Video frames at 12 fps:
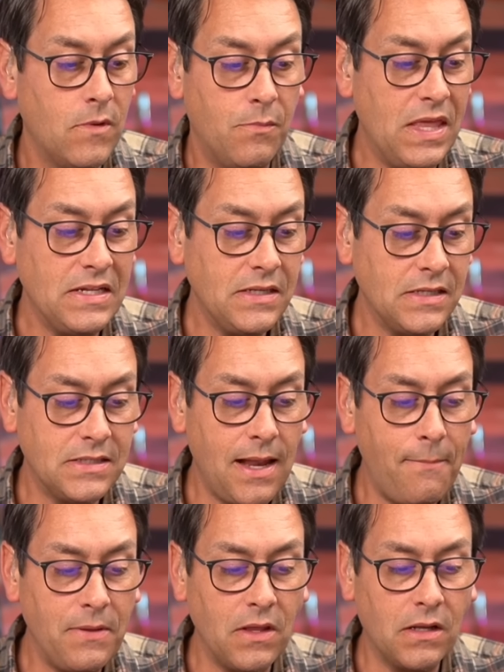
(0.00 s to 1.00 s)
But that's not
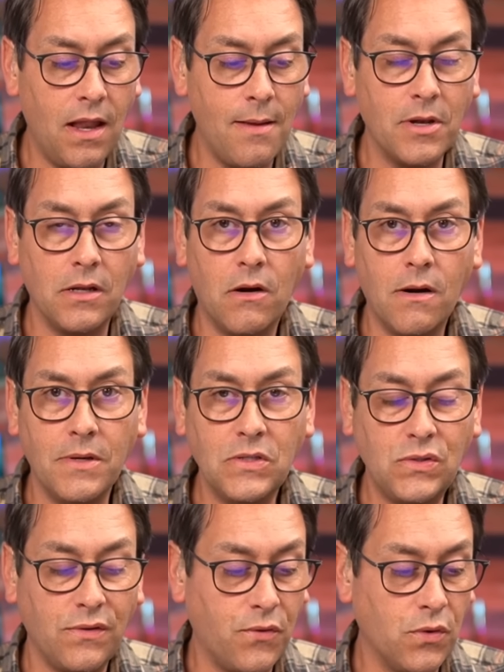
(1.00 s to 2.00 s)
stopping the climate
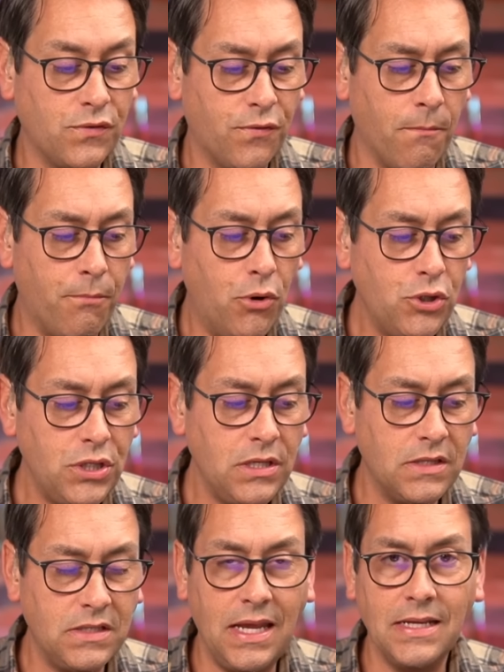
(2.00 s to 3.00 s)
alarmists, of course, from pushing
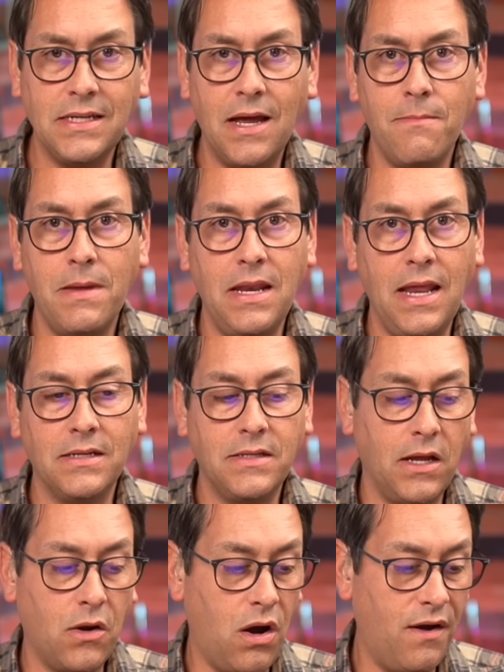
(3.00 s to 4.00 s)
this anti-meat,
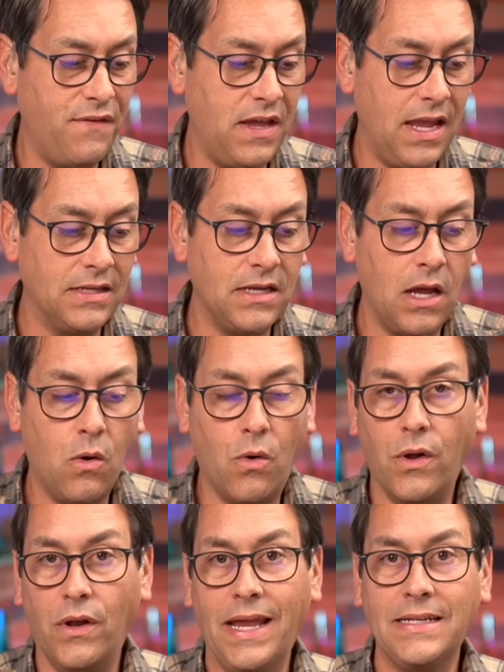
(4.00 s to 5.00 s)
anti-coffee,
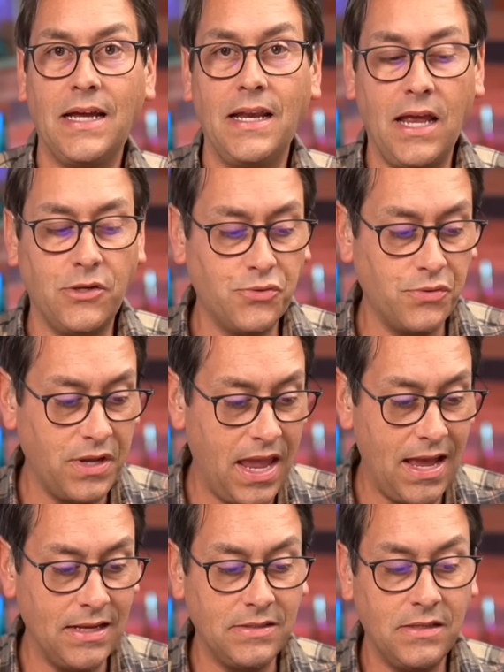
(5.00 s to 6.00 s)
anti-oil, anti-natural
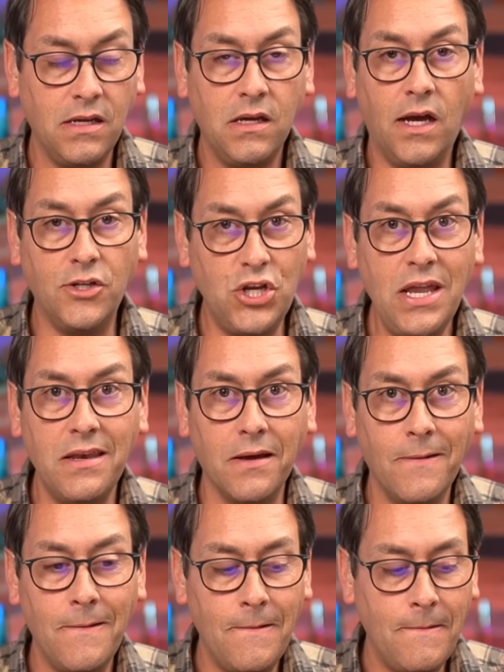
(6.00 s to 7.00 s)
gas
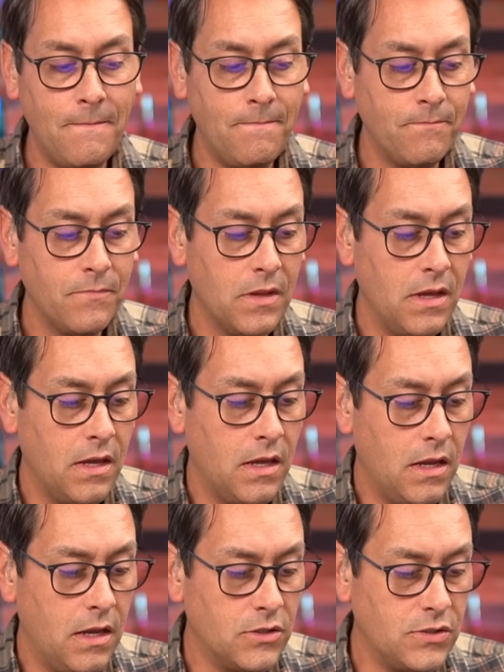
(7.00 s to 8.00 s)
agenda.
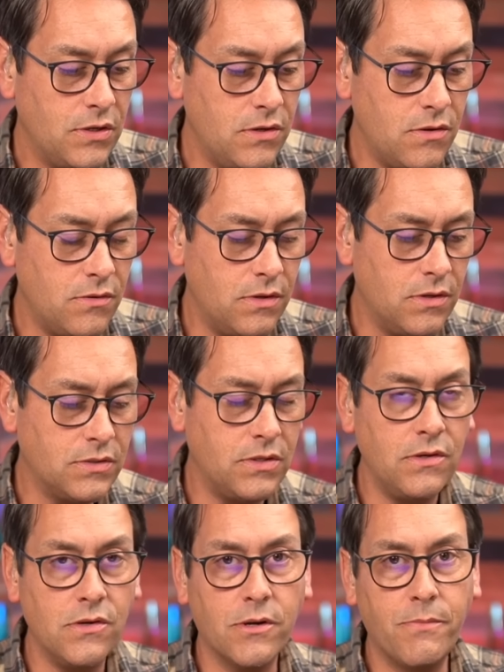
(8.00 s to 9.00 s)
Here's the New
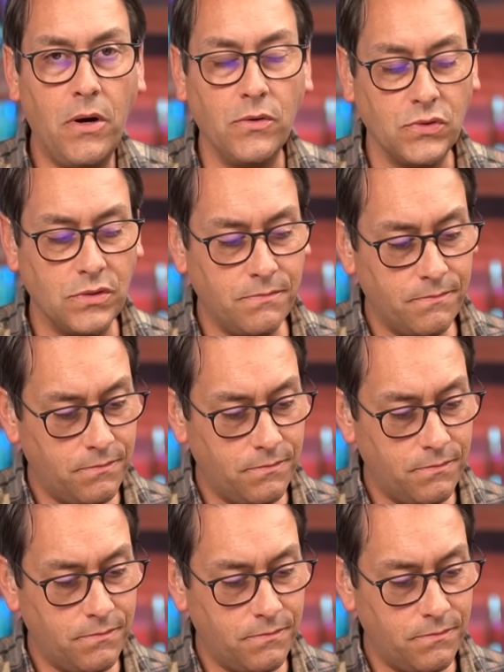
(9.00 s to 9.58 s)
York Post.